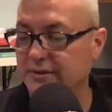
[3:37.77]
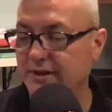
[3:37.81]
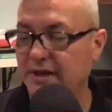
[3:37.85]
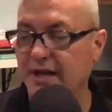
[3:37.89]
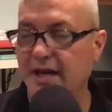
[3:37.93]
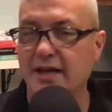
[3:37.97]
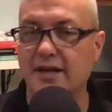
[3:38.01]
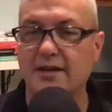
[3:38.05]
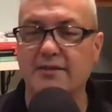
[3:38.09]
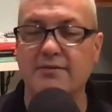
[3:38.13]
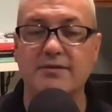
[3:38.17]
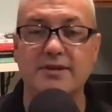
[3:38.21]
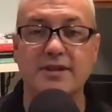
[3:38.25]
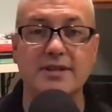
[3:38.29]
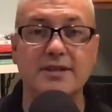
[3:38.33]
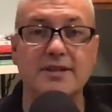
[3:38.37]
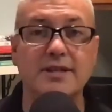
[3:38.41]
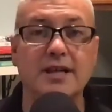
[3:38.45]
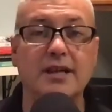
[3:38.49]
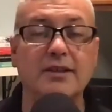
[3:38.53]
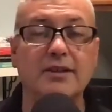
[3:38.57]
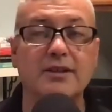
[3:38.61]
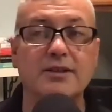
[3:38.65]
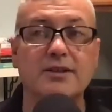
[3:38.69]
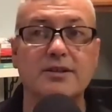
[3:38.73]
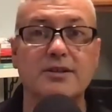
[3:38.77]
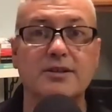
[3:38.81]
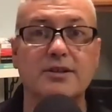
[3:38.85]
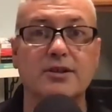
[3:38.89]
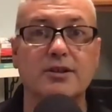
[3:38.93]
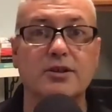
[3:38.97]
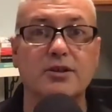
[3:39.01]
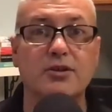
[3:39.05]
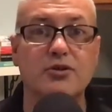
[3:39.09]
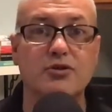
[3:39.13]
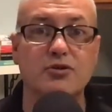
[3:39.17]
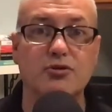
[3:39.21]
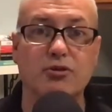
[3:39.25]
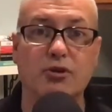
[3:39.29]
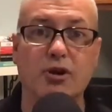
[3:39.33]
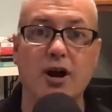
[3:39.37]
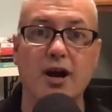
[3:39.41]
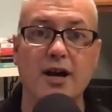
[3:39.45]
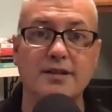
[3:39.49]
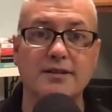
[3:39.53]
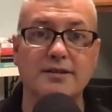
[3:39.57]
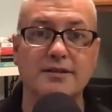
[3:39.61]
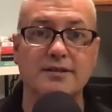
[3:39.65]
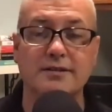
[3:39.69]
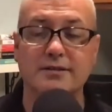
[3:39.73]
out of the dullest
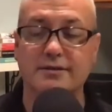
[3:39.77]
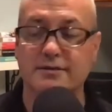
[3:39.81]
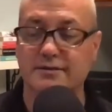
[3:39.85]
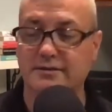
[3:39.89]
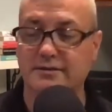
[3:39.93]
dross,